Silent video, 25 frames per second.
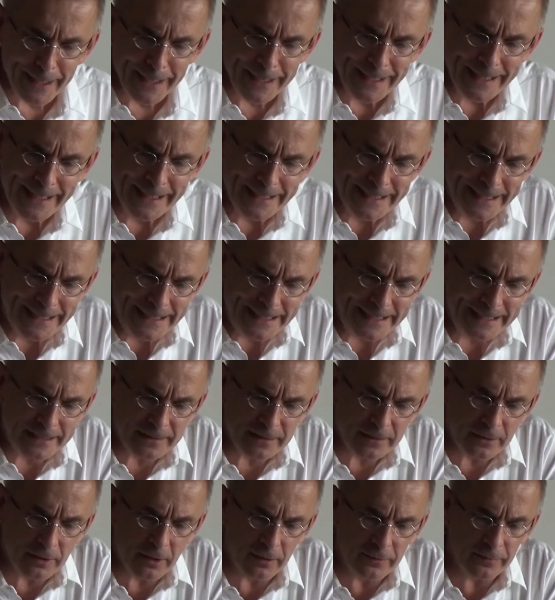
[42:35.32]

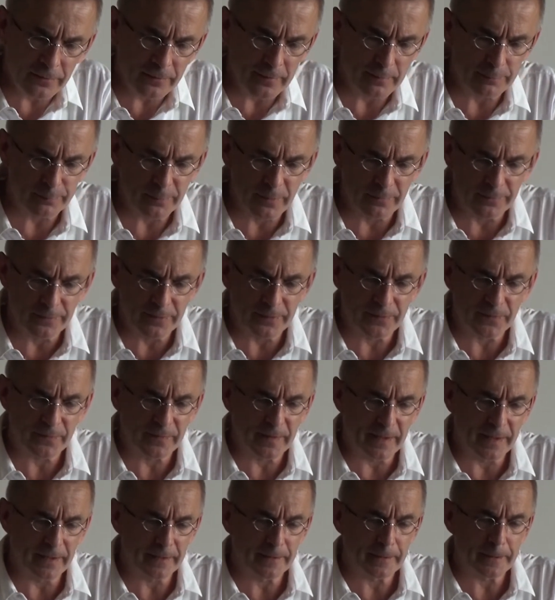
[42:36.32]
Hegelian concept of the
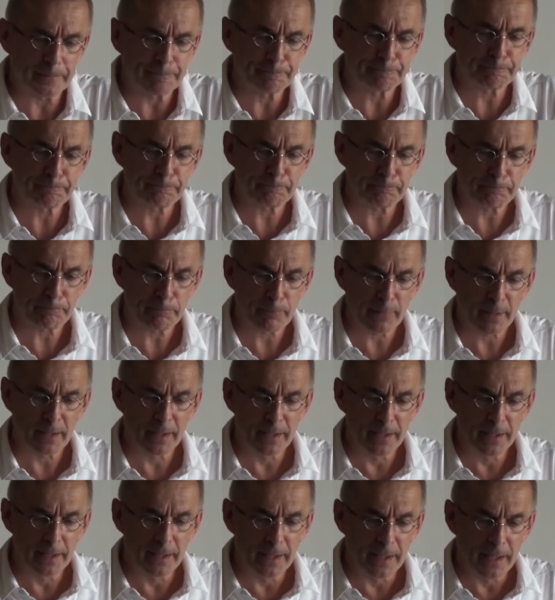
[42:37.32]
state
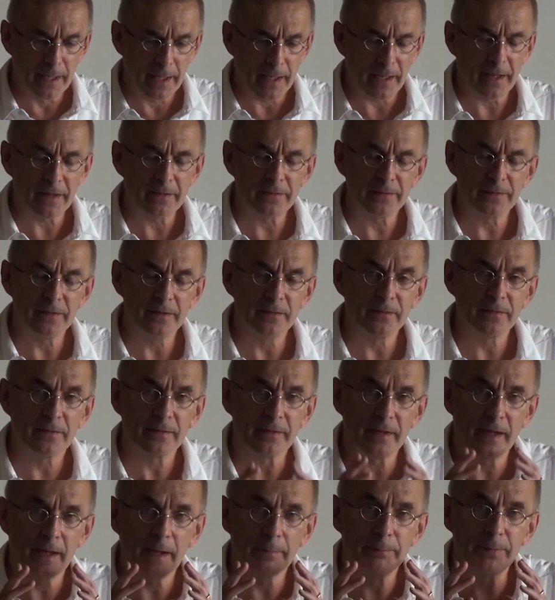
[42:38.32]
has
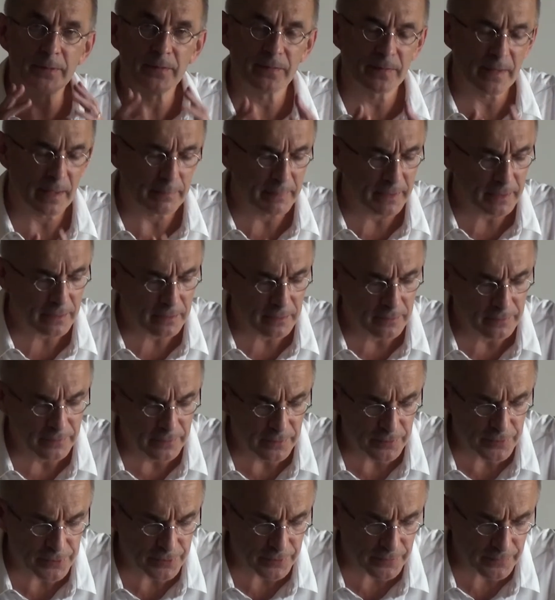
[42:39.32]
its epistemic
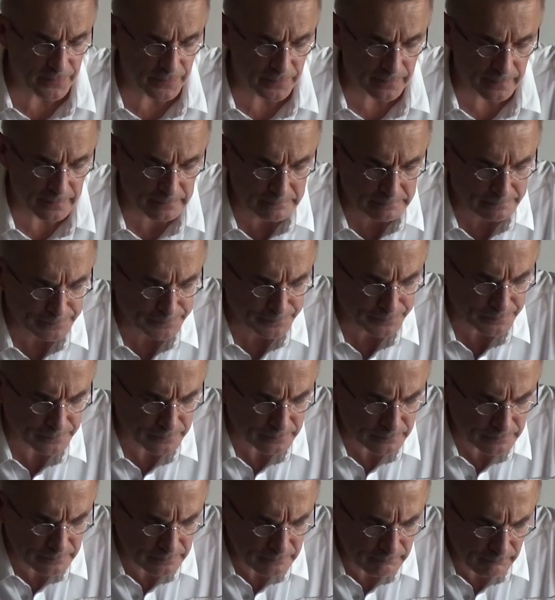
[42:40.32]
conditions.
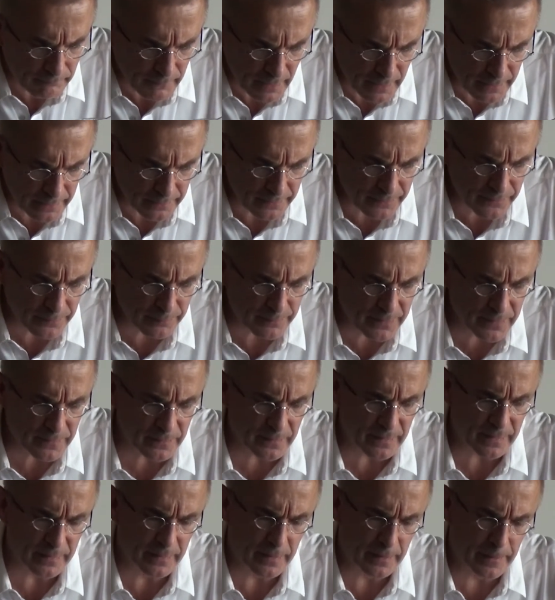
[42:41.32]
This means
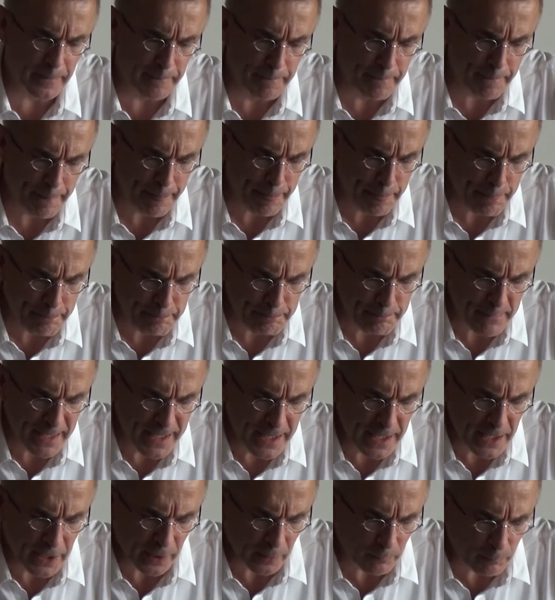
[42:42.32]
that the
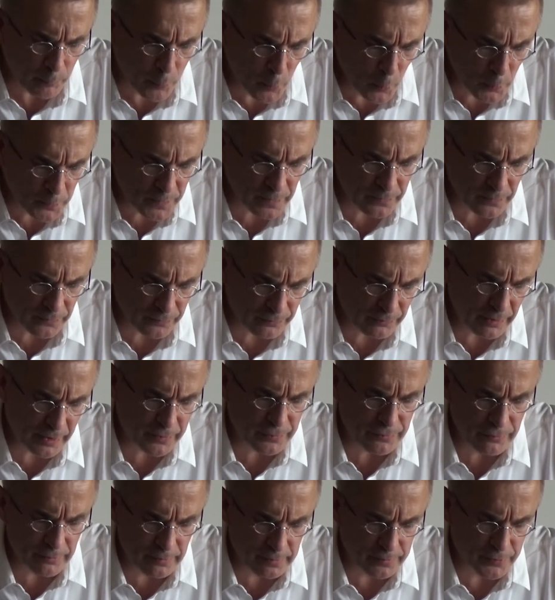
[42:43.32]
important
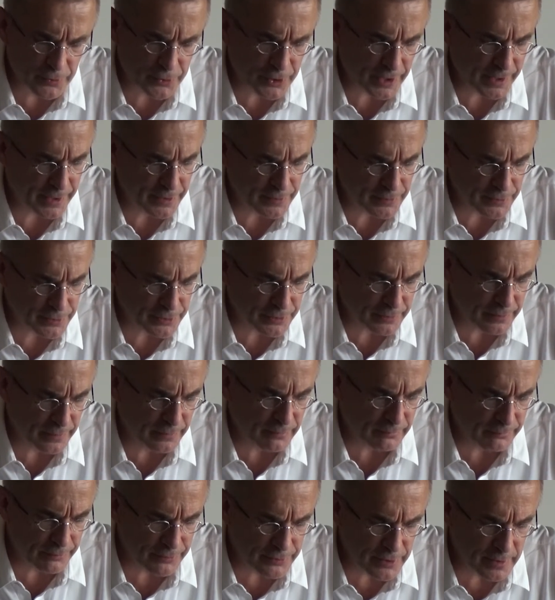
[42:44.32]
structural change in
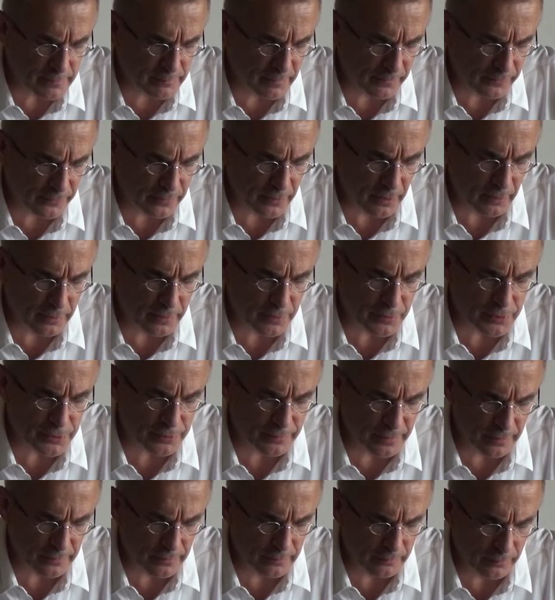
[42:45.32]
the regime of knowledge
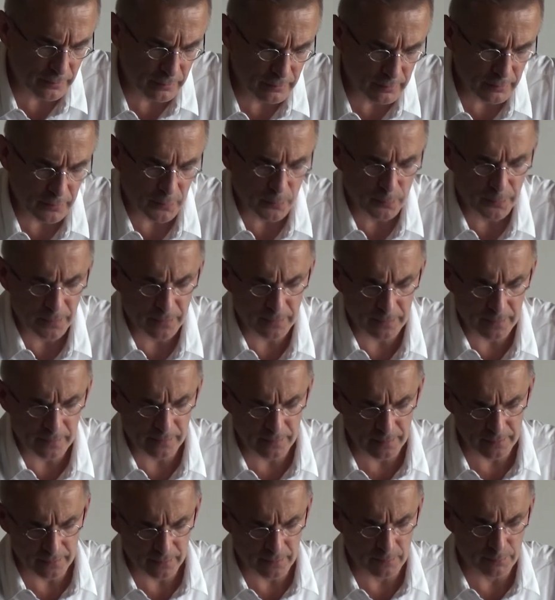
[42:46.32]
that occurred
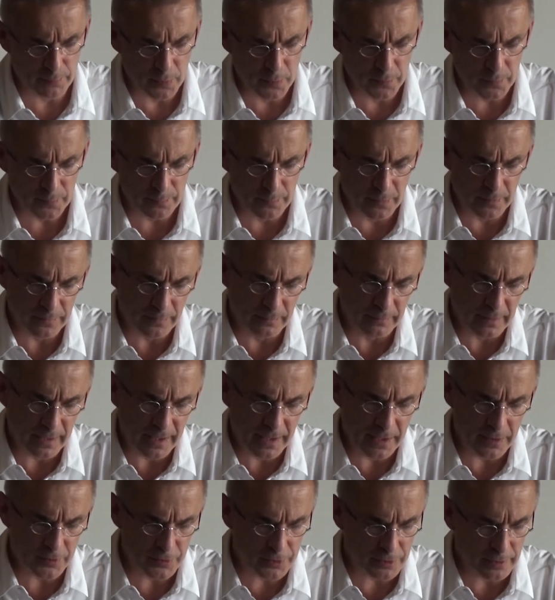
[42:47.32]
with the postmodern
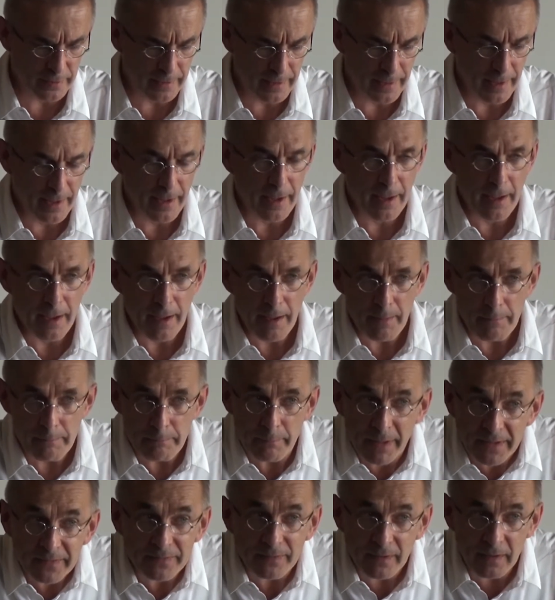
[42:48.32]
age
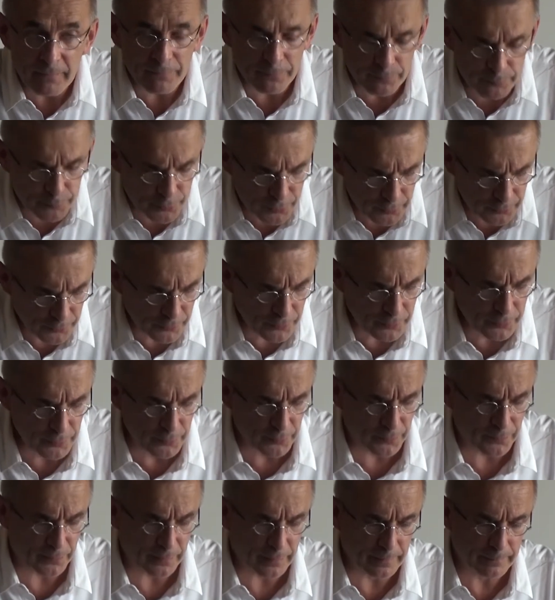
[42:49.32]
must have
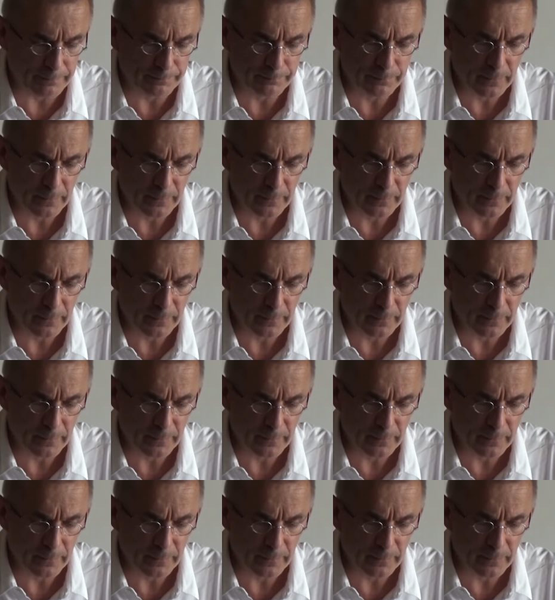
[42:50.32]
produced